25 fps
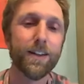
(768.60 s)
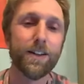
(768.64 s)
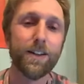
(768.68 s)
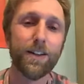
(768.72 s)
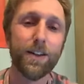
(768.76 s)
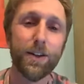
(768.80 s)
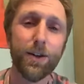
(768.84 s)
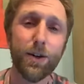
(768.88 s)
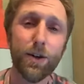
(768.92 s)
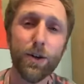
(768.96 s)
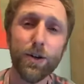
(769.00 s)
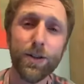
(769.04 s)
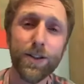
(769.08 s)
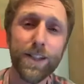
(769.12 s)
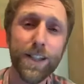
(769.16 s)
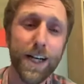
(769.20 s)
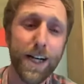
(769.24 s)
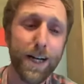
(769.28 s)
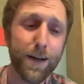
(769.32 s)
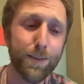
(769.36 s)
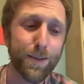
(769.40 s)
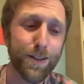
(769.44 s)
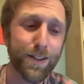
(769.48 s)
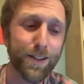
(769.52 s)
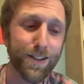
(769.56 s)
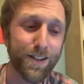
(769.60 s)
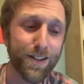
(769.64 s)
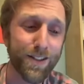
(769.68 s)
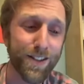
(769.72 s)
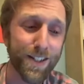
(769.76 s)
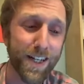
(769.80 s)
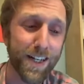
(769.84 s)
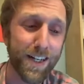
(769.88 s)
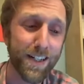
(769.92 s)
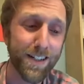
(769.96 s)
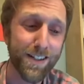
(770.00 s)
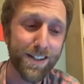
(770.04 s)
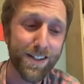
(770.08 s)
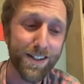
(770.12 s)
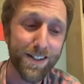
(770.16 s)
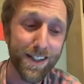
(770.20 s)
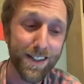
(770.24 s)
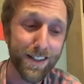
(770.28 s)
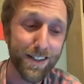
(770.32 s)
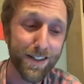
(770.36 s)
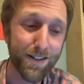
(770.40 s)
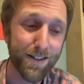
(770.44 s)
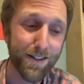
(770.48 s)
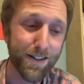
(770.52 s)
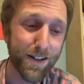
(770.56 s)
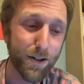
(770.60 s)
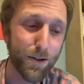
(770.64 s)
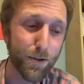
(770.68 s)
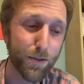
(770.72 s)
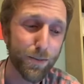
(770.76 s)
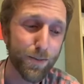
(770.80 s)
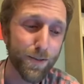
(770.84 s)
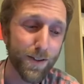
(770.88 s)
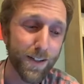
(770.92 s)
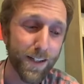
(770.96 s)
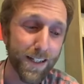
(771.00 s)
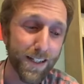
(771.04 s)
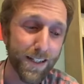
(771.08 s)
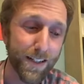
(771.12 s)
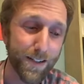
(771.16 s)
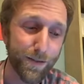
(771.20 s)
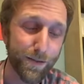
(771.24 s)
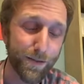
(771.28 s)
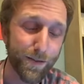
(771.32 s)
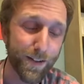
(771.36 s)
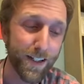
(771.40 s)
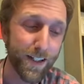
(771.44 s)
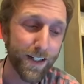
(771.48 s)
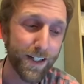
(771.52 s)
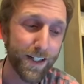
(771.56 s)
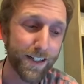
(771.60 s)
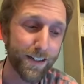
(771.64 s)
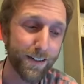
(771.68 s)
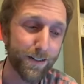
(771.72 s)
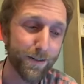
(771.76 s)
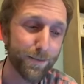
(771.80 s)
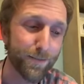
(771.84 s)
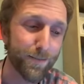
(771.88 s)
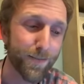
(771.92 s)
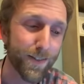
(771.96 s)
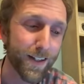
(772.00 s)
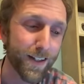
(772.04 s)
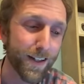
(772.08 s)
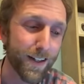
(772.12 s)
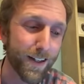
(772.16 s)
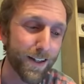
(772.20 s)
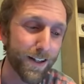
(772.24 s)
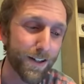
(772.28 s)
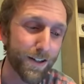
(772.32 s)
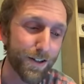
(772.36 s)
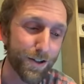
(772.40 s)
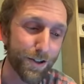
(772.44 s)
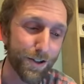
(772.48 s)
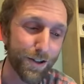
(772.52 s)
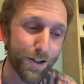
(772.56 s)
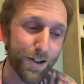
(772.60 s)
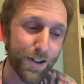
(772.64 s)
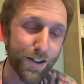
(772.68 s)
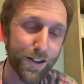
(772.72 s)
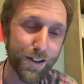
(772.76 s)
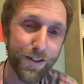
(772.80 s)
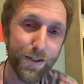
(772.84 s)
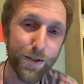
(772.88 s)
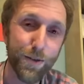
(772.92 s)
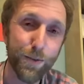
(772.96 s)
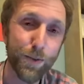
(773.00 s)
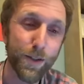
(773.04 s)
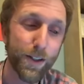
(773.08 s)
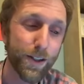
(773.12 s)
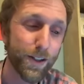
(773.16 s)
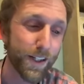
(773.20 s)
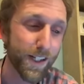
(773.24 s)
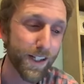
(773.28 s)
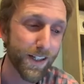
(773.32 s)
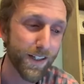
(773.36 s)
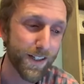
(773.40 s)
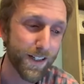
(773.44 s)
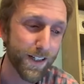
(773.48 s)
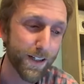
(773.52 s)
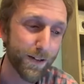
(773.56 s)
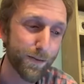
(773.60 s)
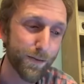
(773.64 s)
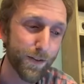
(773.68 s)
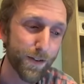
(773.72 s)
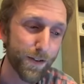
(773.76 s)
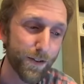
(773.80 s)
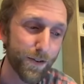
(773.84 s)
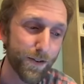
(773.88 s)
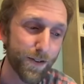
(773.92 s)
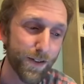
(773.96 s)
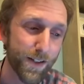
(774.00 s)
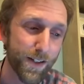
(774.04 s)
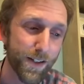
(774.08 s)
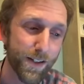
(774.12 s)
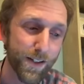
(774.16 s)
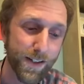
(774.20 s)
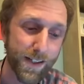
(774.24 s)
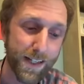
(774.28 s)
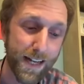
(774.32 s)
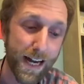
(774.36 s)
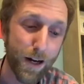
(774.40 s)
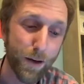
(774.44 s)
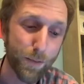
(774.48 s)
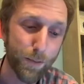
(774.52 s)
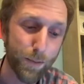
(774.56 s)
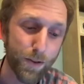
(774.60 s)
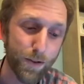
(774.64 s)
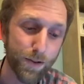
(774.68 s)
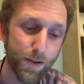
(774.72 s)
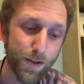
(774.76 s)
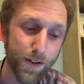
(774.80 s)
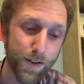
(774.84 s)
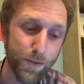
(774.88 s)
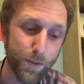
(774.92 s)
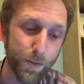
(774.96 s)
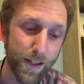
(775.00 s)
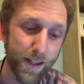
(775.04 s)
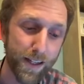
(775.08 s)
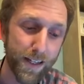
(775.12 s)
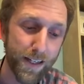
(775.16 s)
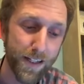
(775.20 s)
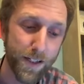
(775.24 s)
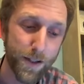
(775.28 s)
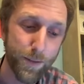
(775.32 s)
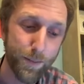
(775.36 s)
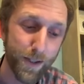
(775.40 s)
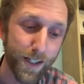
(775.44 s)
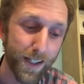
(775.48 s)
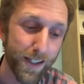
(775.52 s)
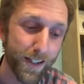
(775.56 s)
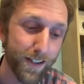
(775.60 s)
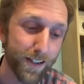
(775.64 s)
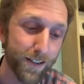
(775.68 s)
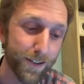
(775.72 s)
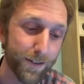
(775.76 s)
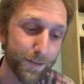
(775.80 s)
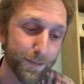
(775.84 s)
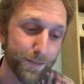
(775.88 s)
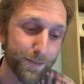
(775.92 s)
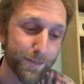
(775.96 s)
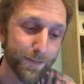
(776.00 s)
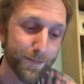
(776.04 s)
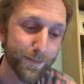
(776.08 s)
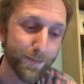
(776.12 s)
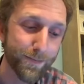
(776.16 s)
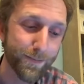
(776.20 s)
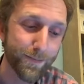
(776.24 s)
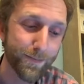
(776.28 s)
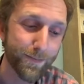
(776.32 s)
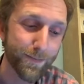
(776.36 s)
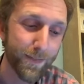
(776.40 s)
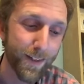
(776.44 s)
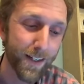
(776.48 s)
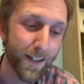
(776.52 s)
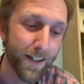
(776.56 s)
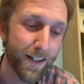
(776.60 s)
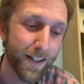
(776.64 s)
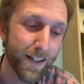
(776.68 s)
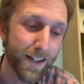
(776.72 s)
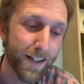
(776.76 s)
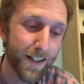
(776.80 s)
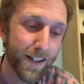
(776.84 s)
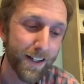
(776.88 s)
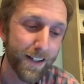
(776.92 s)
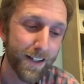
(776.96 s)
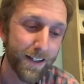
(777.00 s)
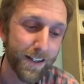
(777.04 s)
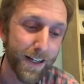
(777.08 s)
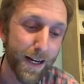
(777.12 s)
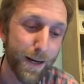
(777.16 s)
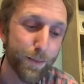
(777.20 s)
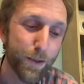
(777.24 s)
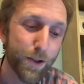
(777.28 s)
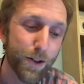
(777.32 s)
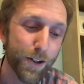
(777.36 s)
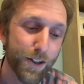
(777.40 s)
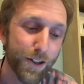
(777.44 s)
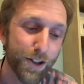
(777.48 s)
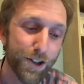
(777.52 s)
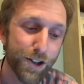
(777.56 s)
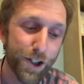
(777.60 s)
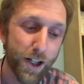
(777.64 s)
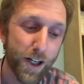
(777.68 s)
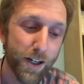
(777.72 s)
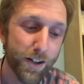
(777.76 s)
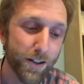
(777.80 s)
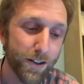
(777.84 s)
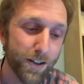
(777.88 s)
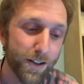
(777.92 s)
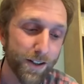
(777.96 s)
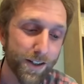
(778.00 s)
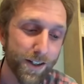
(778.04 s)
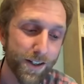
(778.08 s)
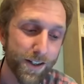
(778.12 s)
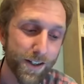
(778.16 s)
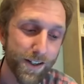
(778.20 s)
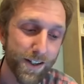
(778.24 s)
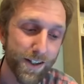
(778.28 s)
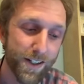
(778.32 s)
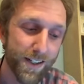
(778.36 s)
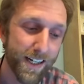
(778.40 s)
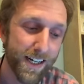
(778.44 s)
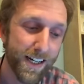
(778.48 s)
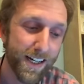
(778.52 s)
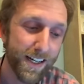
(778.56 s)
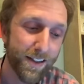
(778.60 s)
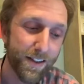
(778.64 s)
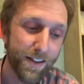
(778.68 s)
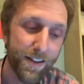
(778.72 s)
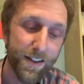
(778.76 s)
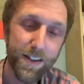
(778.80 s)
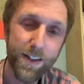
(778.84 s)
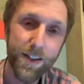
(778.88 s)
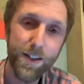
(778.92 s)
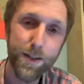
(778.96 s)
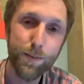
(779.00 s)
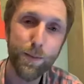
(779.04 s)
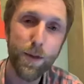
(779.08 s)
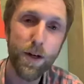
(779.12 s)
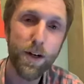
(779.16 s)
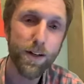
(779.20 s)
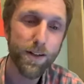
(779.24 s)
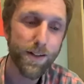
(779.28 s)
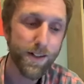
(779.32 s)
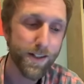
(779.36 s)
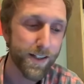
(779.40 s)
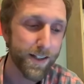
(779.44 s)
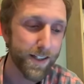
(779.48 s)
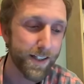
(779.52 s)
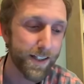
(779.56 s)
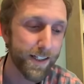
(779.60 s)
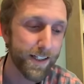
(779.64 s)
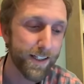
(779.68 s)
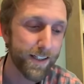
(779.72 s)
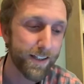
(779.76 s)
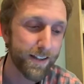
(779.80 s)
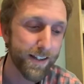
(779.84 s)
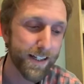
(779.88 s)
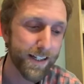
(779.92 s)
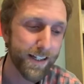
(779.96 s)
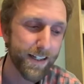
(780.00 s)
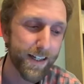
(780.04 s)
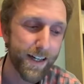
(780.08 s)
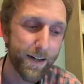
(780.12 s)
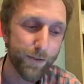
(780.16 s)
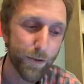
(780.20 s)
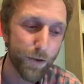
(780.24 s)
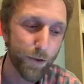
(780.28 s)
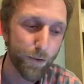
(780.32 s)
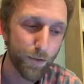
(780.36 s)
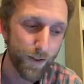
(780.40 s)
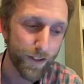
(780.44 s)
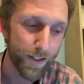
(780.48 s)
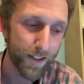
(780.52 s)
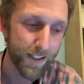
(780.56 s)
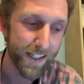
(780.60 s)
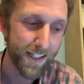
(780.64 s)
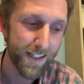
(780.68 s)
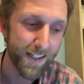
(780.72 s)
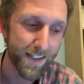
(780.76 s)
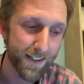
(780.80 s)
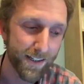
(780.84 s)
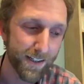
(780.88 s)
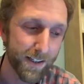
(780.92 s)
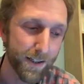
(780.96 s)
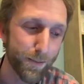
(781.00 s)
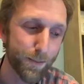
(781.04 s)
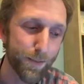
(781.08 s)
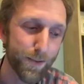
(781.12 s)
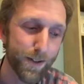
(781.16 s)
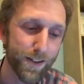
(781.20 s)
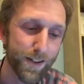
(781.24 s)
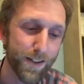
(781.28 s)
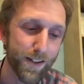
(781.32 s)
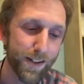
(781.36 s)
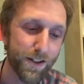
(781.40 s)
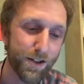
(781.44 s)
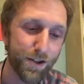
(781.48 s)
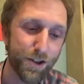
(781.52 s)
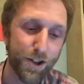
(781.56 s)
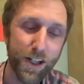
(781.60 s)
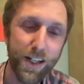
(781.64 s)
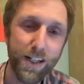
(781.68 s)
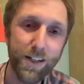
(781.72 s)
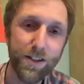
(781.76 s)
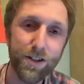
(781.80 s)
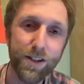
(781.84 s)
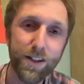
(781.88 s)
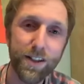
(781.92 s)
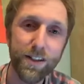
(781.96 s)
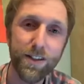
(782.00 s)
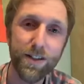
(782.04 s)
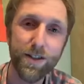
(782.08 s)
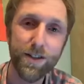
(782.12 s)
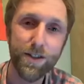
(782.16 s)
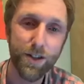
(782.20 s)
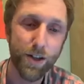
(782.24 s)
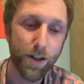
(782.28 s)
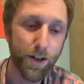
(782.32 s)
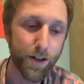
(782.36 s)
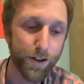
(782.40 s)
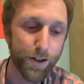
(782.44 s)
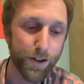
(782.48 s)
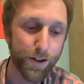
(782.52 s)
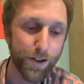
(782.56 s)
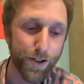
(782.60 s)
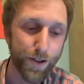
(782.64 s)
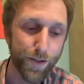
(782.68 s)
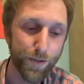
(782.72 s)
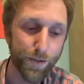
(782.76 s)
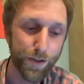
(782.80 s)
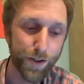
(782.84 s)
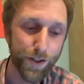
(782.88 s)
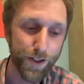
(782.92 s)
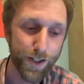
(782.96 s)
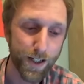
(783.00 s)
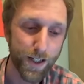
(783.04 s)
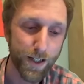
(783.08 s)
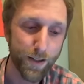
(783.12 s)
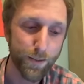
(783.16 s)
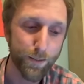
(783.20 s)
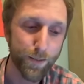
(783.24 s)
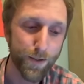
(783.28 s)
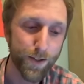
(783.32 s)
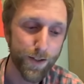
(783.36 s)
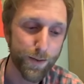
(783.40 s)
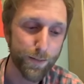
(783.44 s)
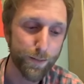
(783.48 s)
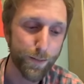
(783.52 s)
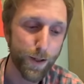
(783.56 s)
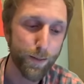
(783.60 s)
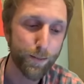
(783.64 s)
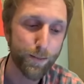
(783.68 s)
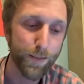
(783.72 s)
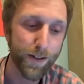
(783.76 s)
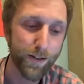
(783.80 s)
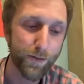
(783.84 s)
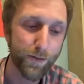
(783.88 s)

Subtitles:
The old-timers don stethoscopes like to fill in. Surgeons wielding cell phones as scalpels when they speak. Neighborhood shuttles sustain this small city that never really sleeps, exchanging the starters for subs, pumping